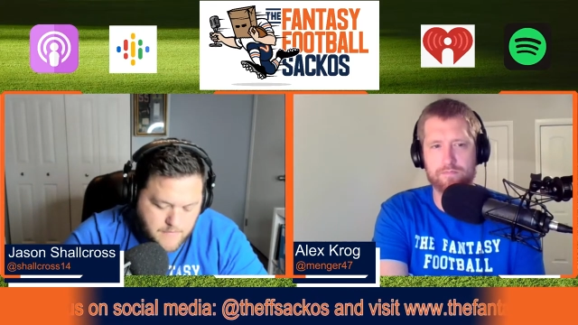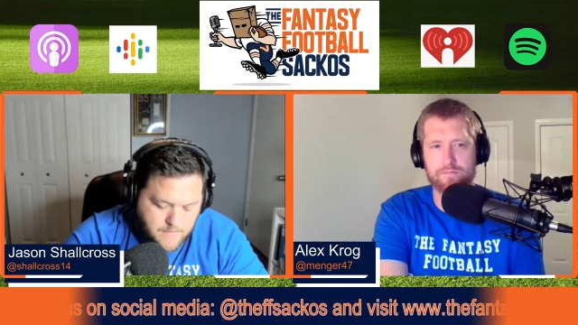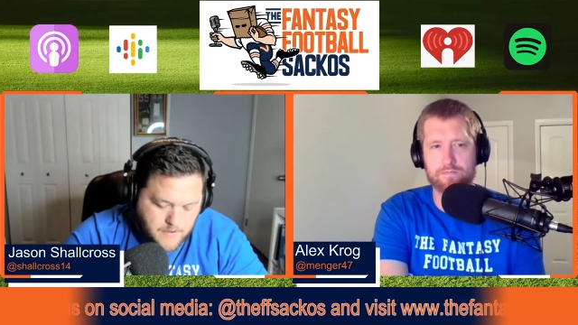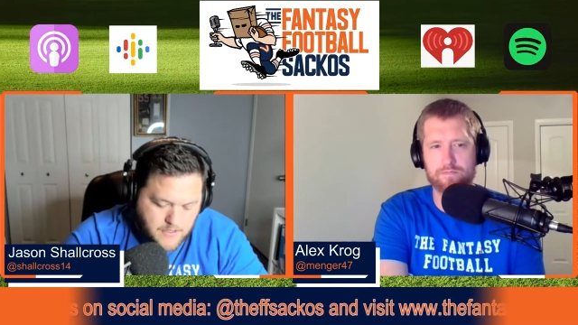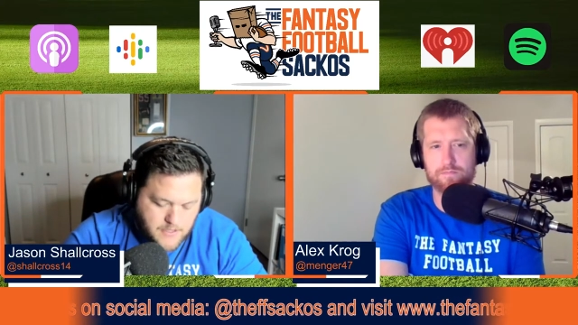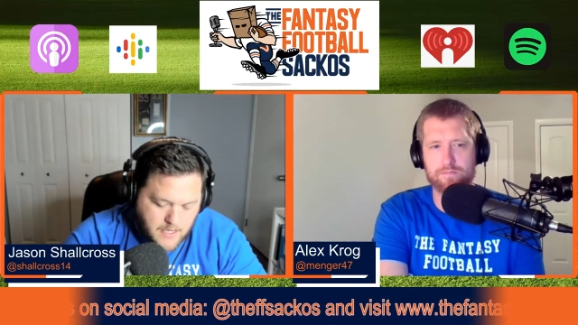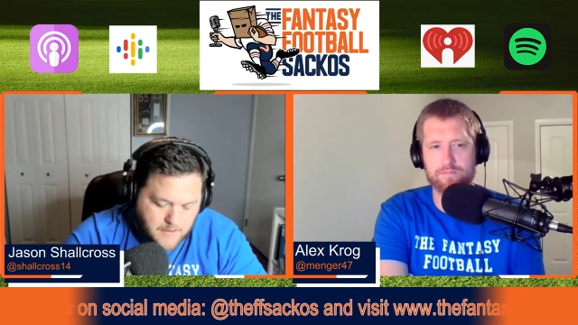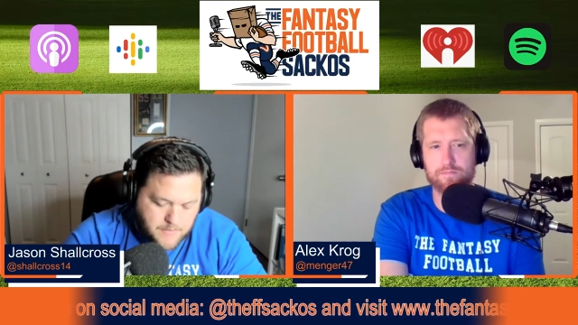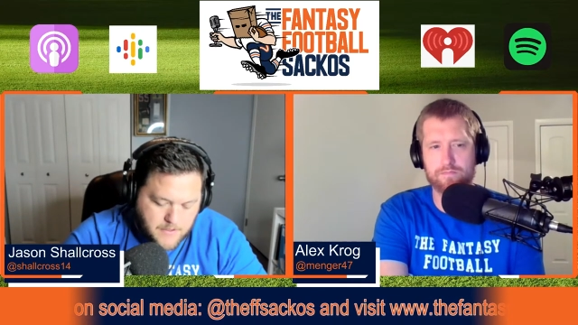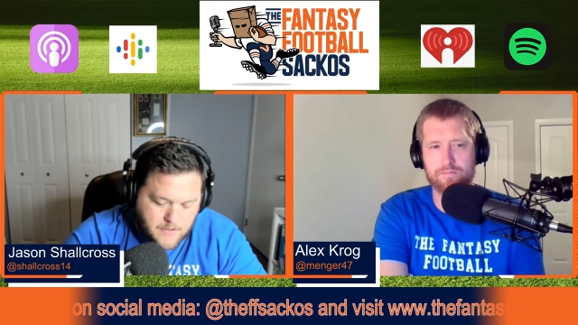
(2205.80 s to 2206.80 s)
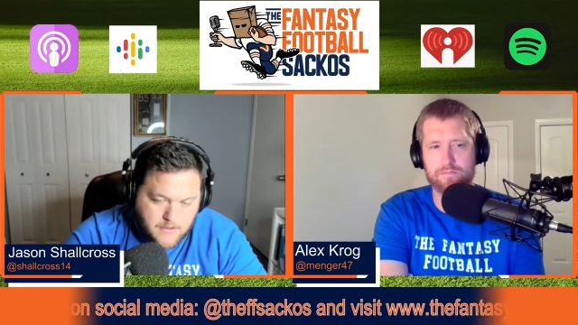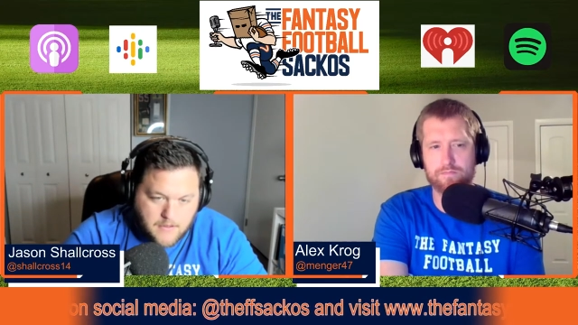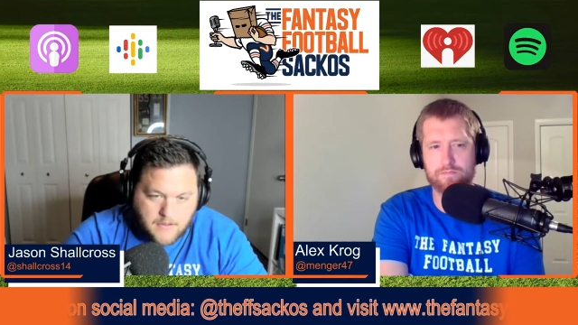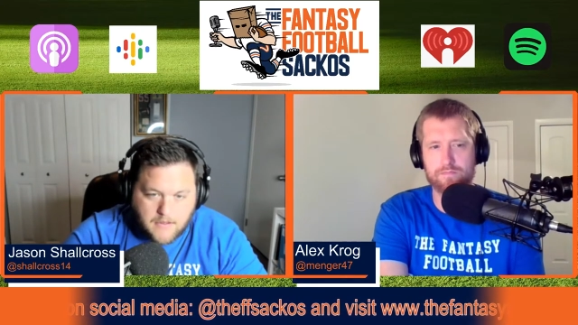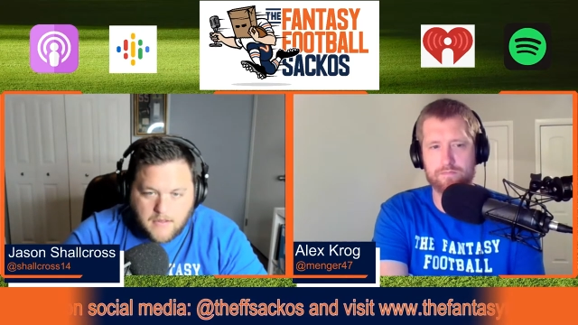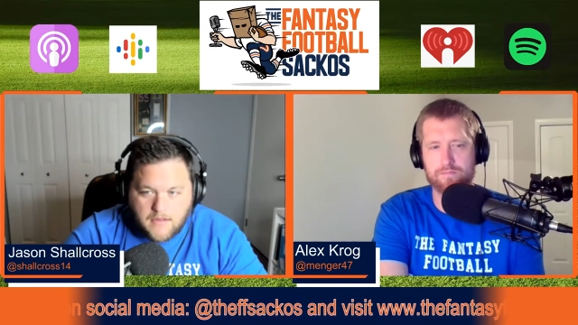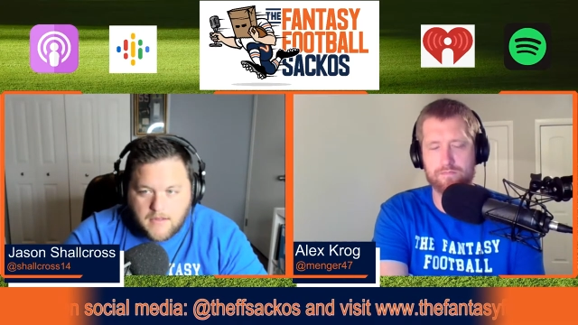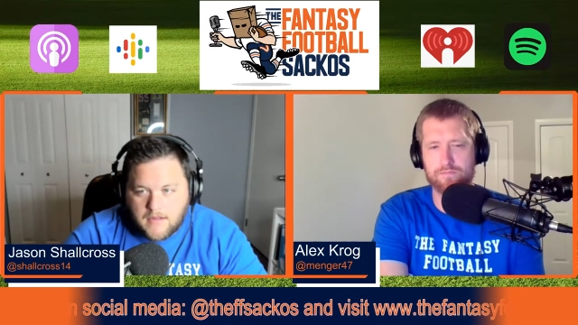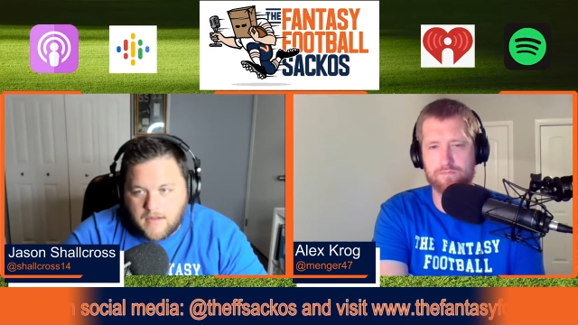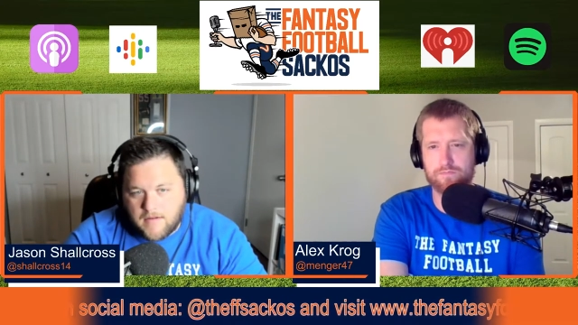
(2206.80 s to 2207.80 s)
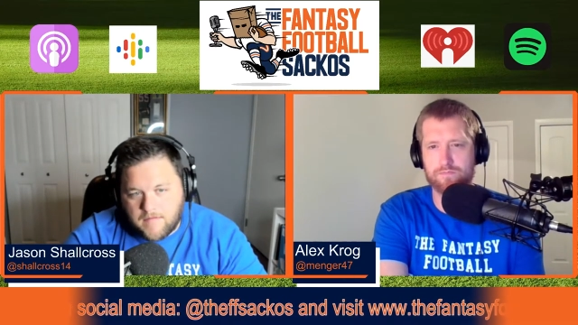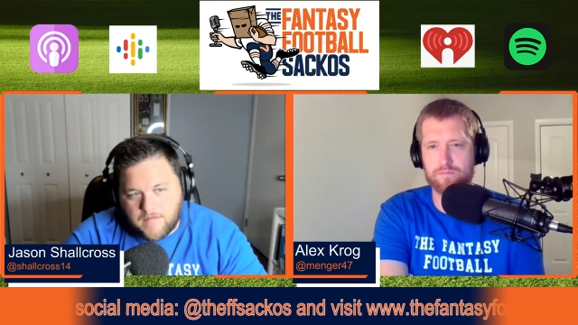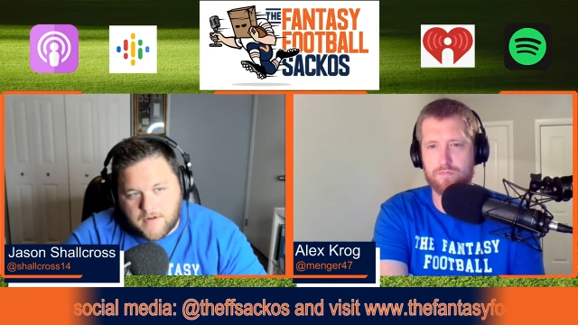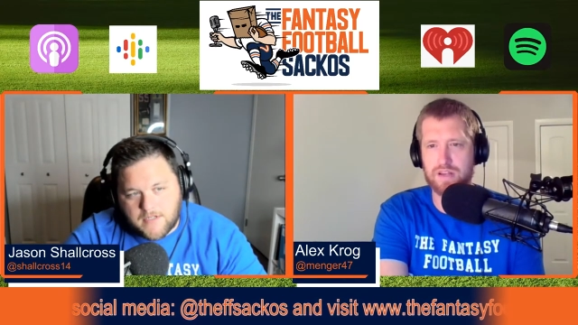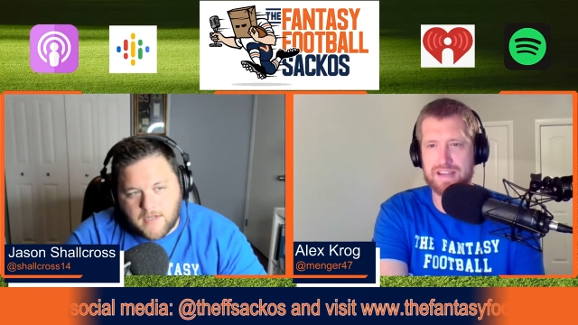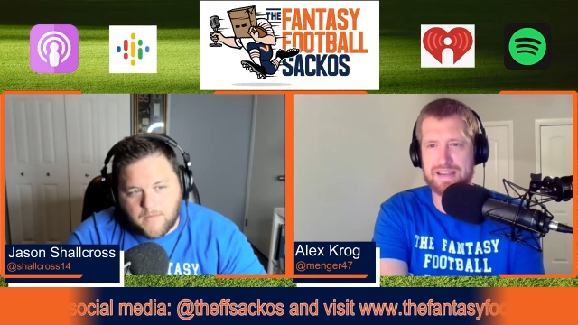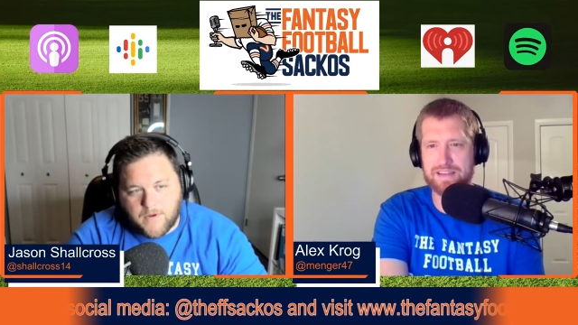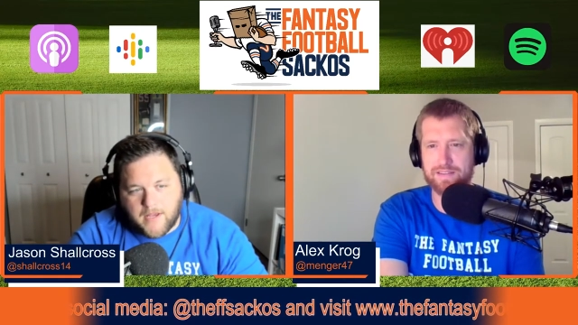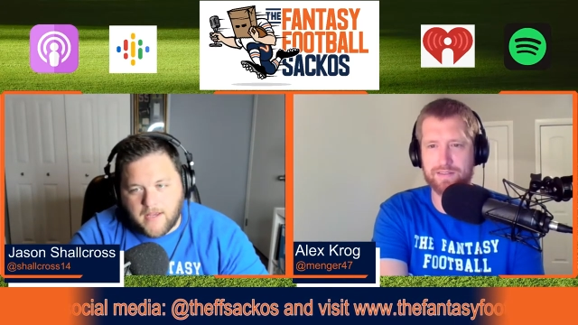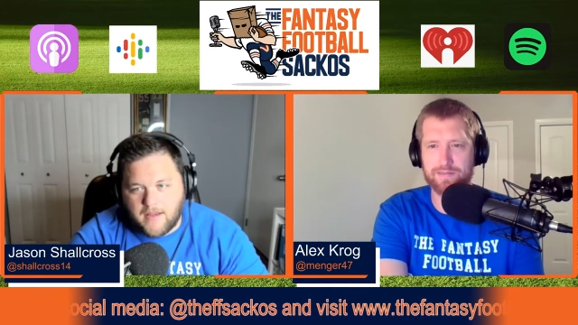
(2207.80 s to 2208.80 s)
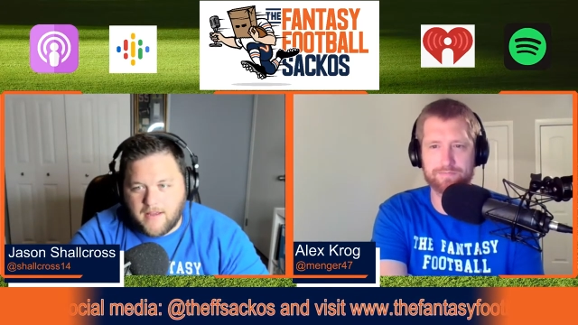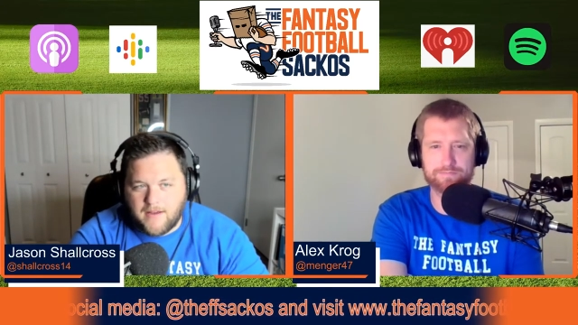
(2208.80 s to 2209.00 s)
Speaker 1: First up, first up, please.